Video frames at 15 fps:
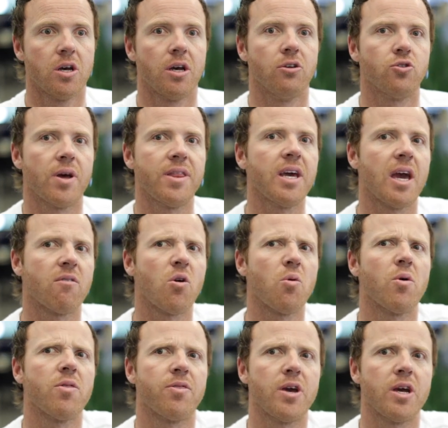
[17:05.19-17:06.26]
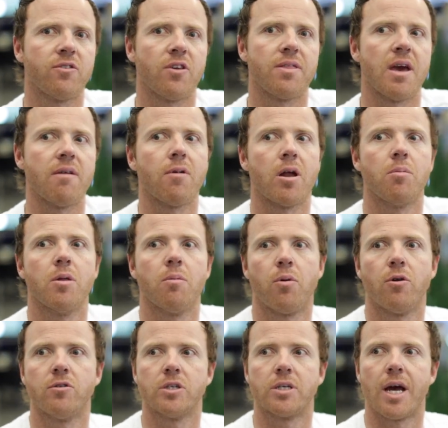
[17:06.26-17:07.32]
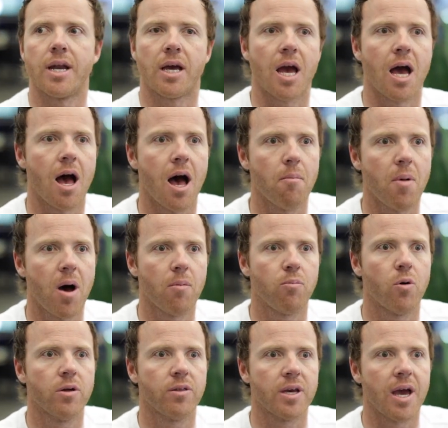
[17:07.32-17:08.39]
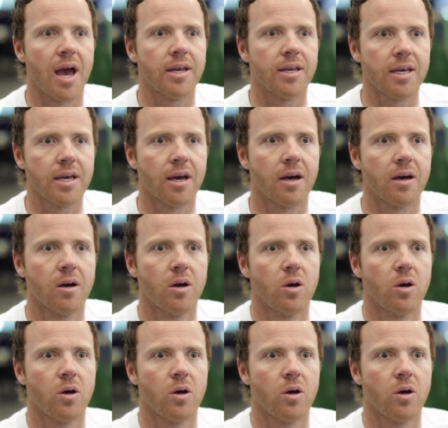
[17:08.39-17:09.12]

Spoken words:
And so I think everyone thinks that they've got to be the person that's got to come up with the idea.